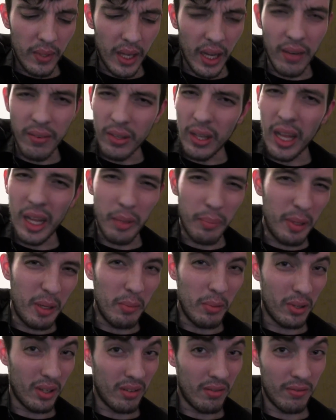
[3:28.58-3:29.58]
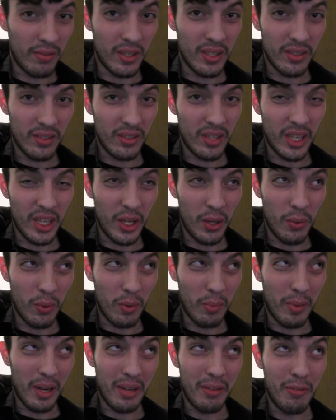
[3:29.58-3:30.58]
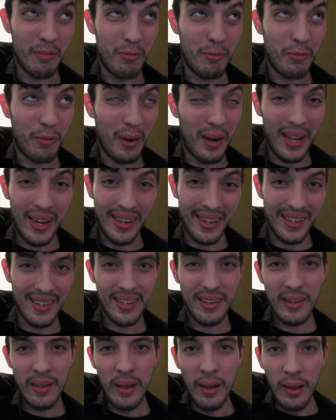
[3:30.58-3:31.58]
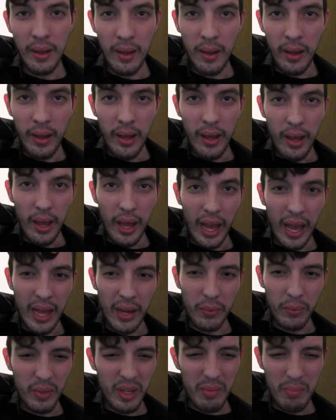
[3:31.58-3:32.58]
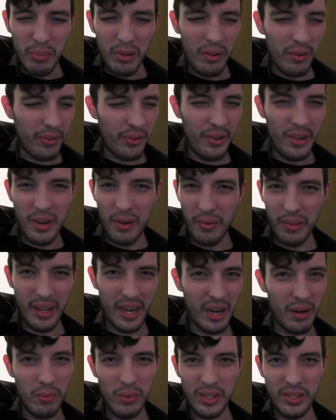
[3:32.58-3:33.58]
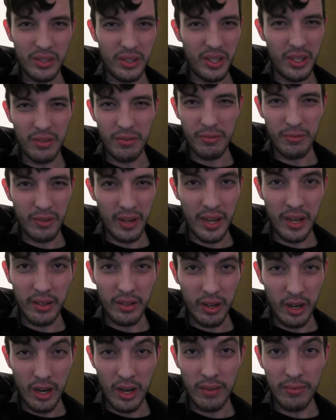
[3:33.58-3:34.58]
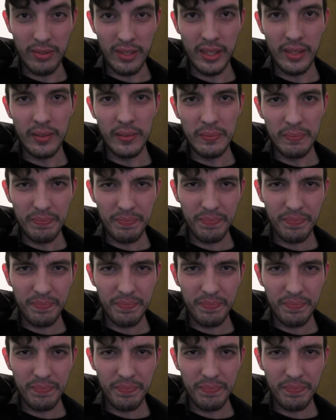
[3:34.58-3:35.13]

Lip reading: You have a lot of people convinced that you were my friend, and we both know that I wasn't your friend, Coughlin.